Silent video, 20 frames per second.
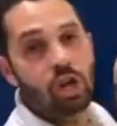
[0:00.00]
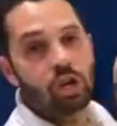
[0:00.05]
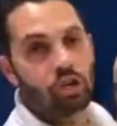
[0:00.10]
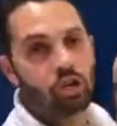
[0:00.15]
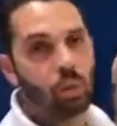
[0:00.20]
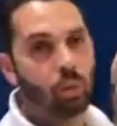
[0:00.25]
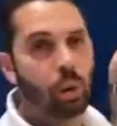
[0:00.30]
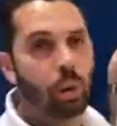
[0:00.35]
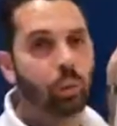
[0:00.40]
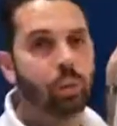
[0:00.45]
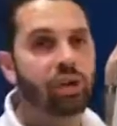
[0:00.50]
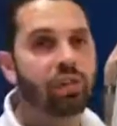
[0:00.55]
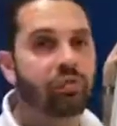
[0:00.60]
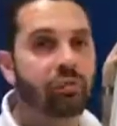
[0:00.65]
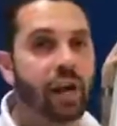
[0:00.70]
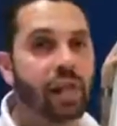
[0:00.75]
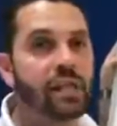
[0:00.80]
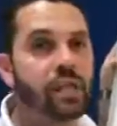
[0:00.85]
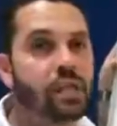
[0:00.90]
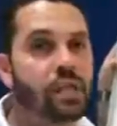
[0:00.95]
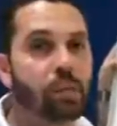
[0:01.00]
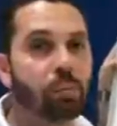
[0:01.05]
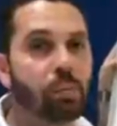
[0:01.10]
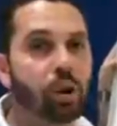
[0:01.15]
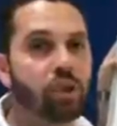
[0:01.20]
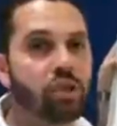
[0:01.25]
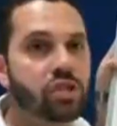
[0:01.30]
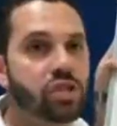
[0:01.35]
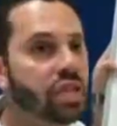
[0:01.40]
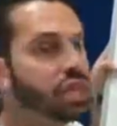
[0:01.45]
So when we find
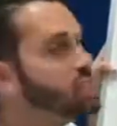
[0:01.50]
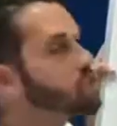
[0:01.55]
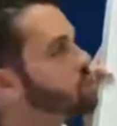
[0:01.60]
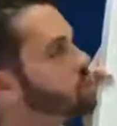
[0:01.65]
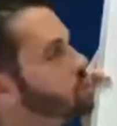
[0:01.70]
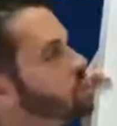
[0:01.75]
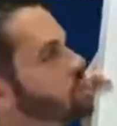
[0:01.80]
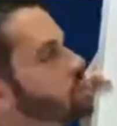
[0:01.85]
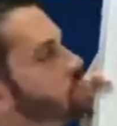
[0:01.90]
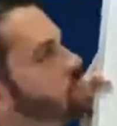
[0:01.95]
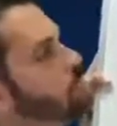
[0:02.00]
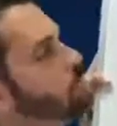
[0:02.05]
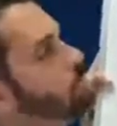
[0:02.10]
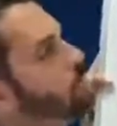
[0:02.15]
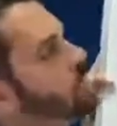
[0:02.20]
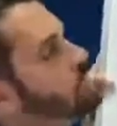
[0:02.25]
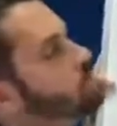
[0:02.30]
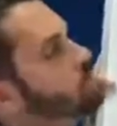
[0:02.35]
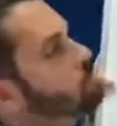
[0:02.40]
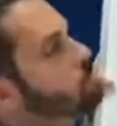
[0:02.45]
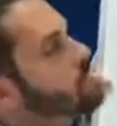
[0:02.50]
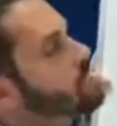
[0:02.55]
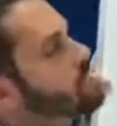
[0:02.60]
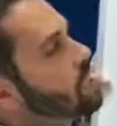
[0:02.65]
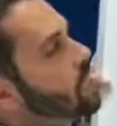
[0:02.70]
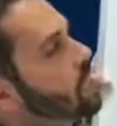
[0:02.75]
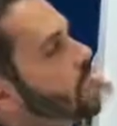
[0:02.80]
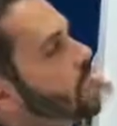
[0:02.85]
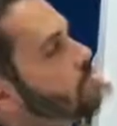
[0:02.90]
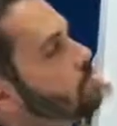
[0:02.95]
subluxations, that means
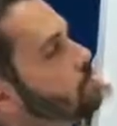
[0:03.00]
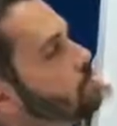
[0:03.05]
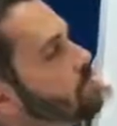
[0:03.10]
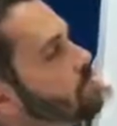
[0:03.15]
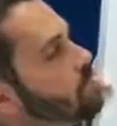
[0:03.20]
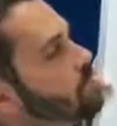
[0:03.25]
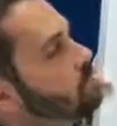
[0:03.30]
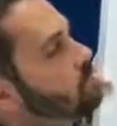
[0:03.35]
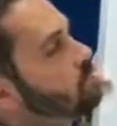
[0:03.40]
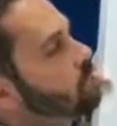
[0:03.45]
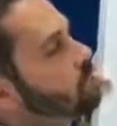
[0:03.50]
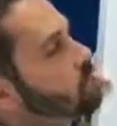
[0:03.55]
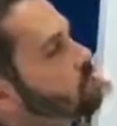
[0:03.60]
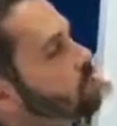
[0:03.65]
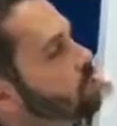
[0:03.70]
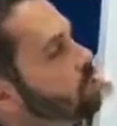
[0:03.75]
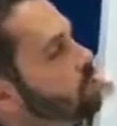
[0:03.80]
misalignments of this